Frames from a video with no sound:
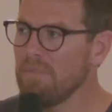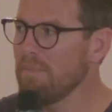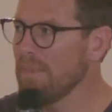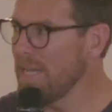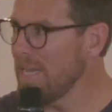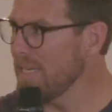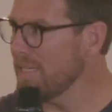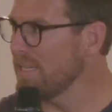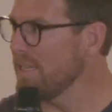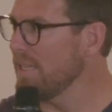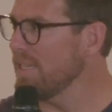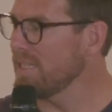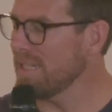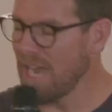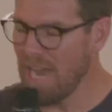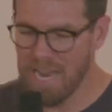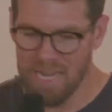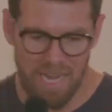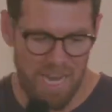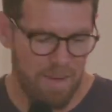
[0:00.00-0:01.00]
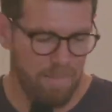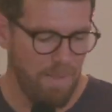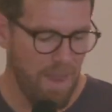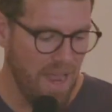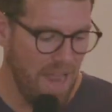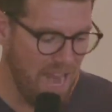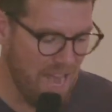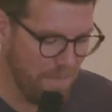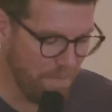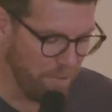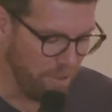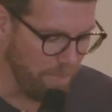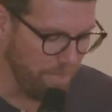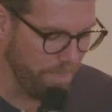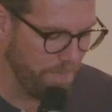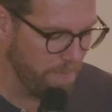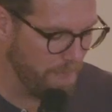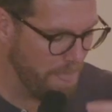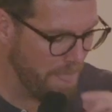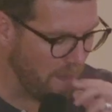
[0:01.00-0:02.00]
meet this guy named Abram.
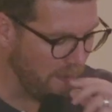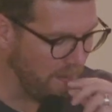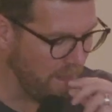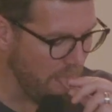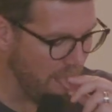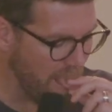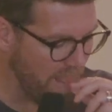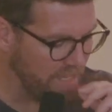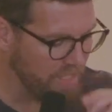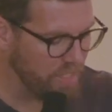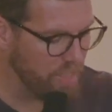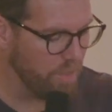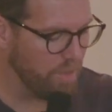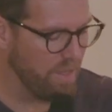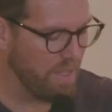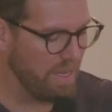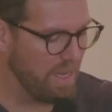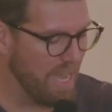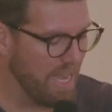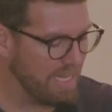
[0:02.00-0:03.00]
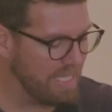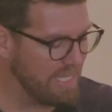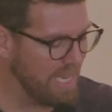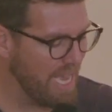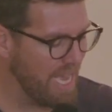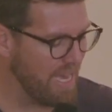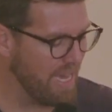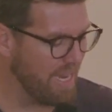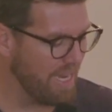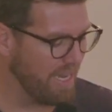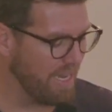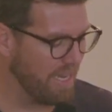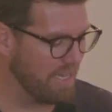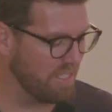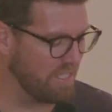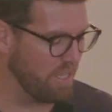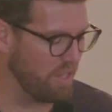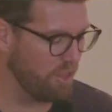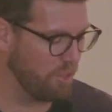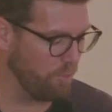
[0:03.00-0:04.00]
All right? And so the next heading
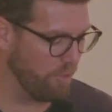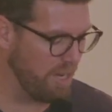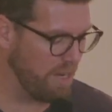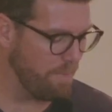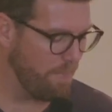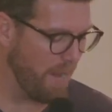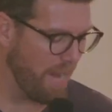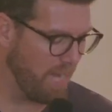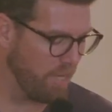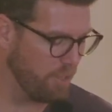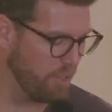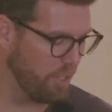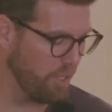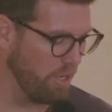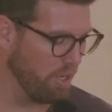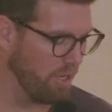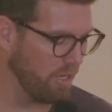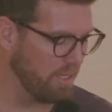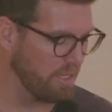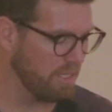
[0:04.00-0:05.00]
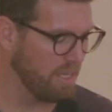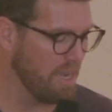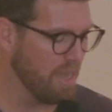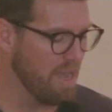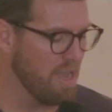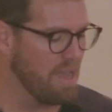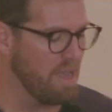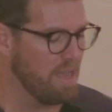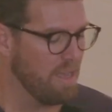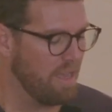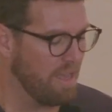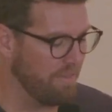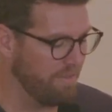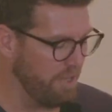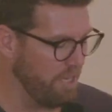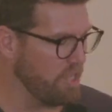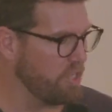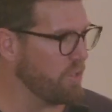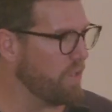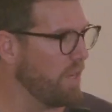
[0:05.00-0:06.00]
is the three patriarchs of
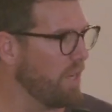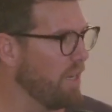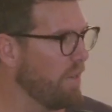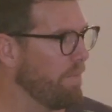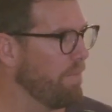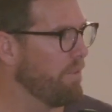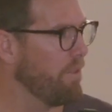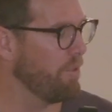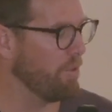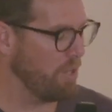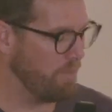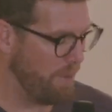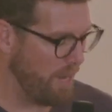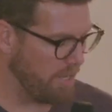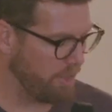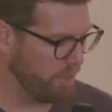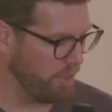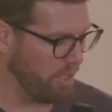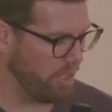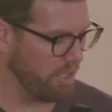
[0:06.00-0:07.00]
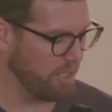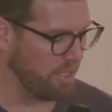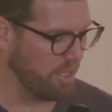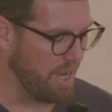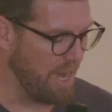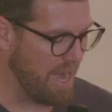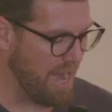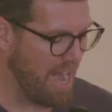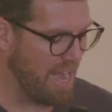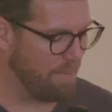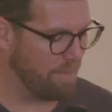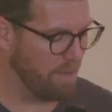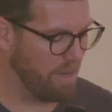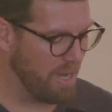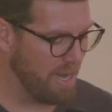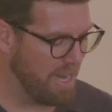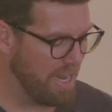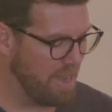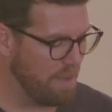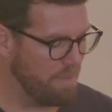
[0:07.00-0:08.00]
Israel. The three patriarchs are
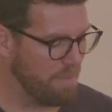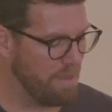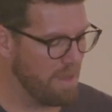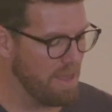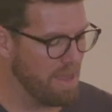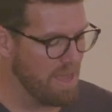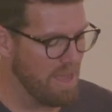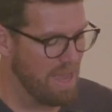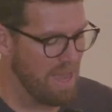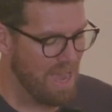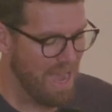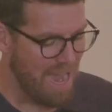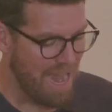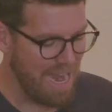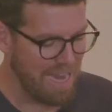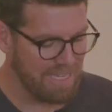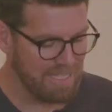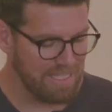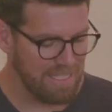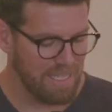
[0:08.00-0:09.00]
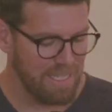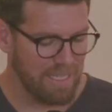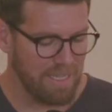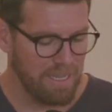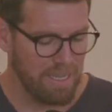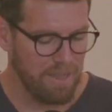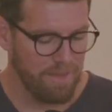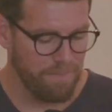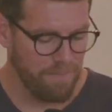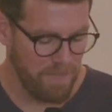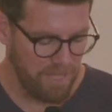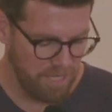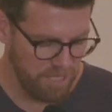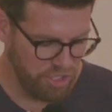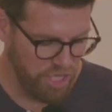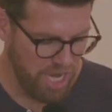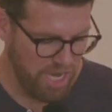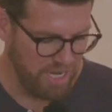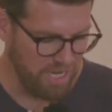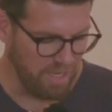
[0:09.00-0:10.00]
Abraham, Isaac, and
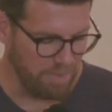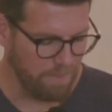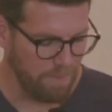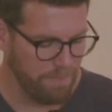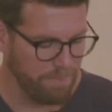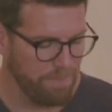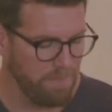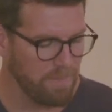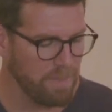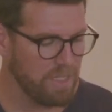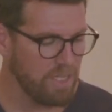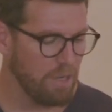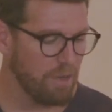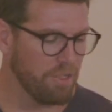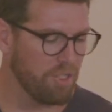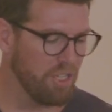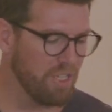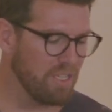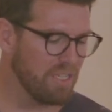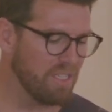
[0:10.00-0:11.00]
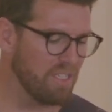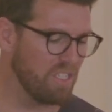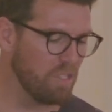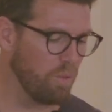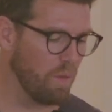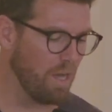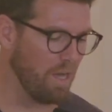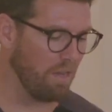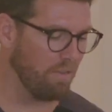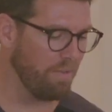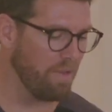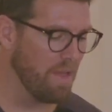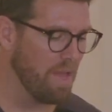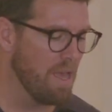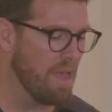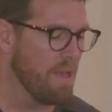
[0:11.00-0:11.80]
Jacob. So in Genesis 12,